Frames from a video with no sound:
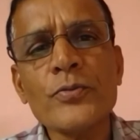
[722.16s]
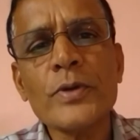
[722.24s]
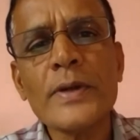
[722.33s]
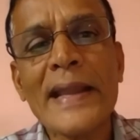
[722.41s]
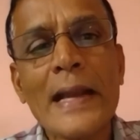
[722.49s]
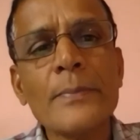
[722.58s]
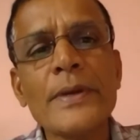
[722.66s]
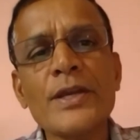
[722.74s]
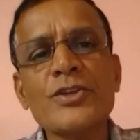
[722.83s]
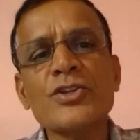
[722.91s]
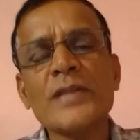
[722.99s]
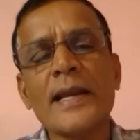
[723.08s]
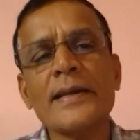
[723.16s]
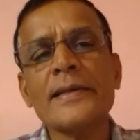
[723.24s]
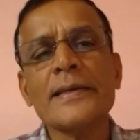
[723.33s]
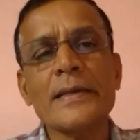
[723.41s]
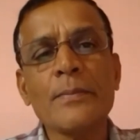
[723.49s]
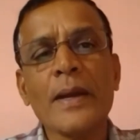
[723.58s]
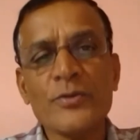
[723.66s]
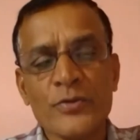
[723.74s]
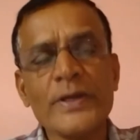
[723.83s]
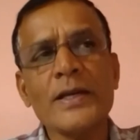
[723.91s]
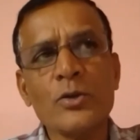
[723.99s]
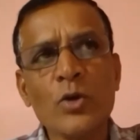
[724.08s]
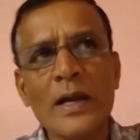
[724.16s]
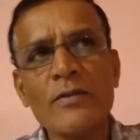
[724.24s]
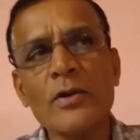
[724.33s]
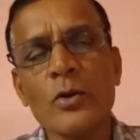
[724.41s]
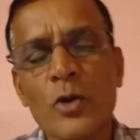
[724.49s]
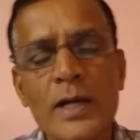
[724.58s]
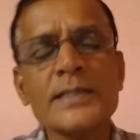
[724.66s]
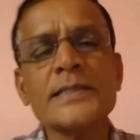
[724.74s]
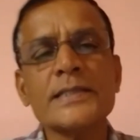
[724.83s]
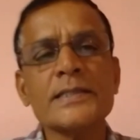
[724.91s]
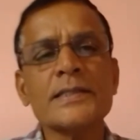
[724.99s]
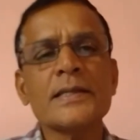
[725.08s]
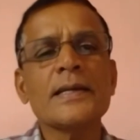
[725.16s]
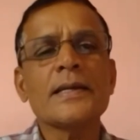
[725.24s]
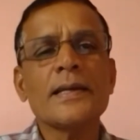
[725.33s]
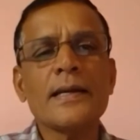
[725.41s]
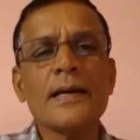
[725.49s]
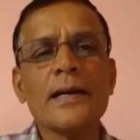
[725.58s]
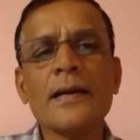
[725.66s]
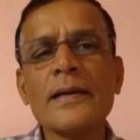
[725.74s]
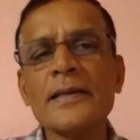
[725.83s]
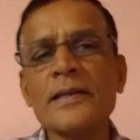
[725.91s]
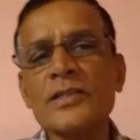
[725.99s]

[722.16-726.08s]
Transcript: cabbage standing in my field. You have a look at it uh, in the